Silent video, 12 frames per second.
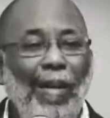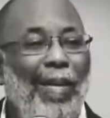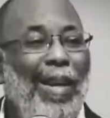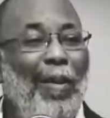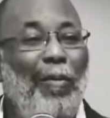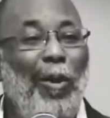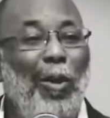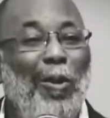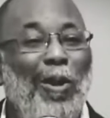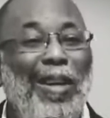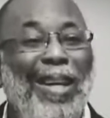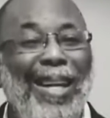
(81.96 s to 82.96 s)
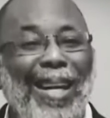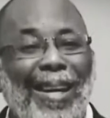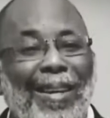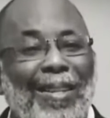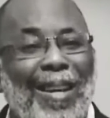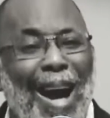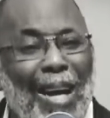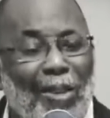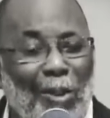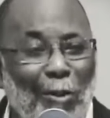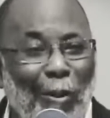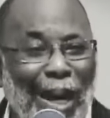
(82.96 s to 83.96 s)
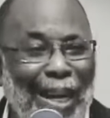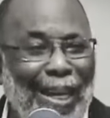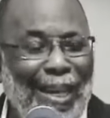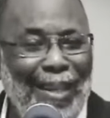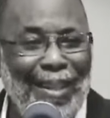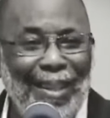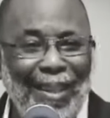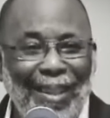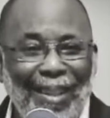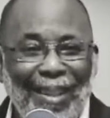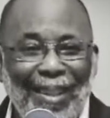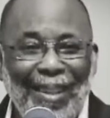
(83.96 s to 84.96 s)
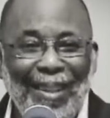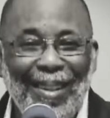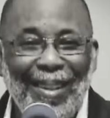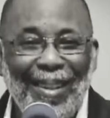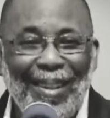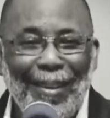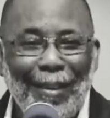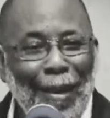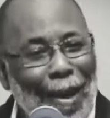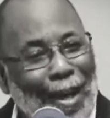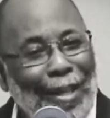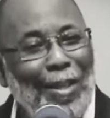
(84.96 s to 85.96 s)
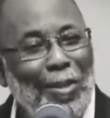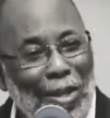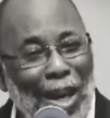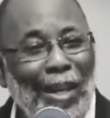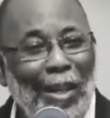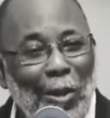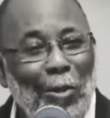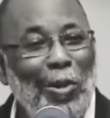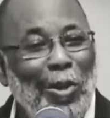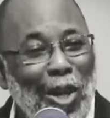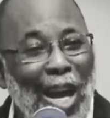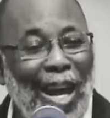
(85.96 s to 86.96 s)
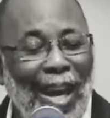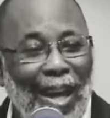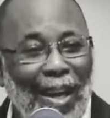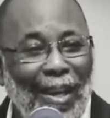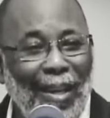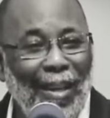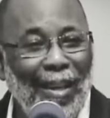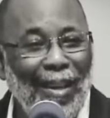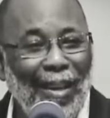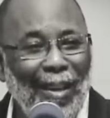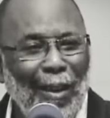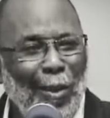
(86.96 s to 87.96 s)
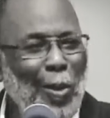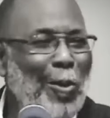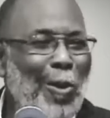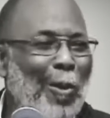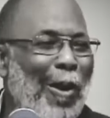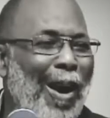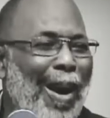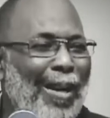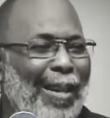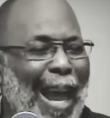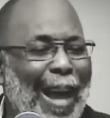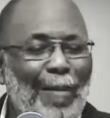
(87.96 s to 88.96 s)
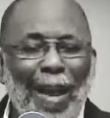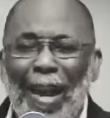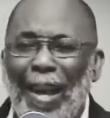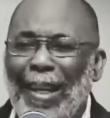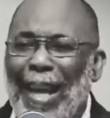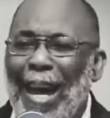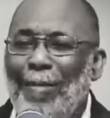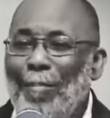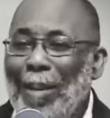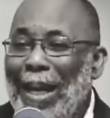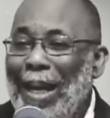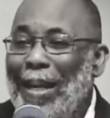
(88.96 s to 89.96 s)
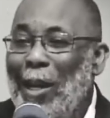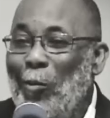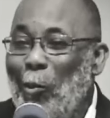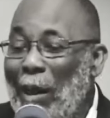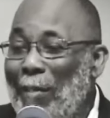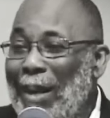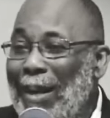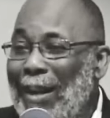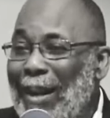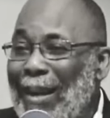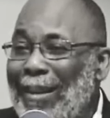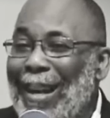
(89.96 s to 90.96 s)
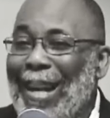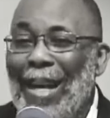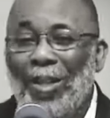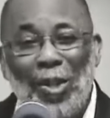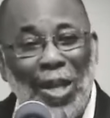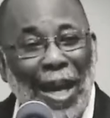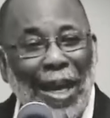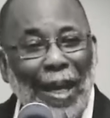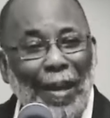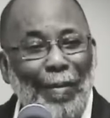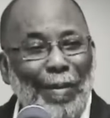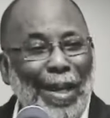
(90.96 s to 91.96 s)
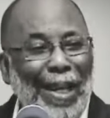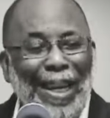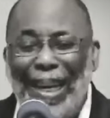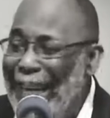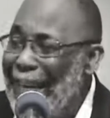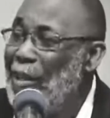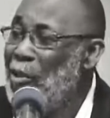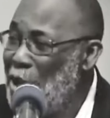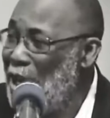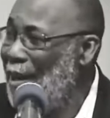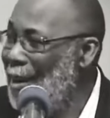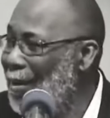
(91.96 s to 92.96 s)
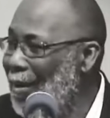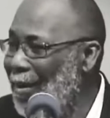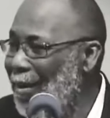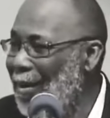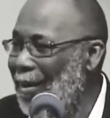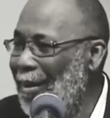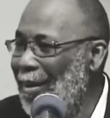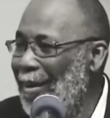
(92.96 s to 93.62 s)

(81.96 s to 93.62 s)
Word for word: Even if you're incarcerated, God is telling you to shine. Do you know God got, got men and women that are saved in jail?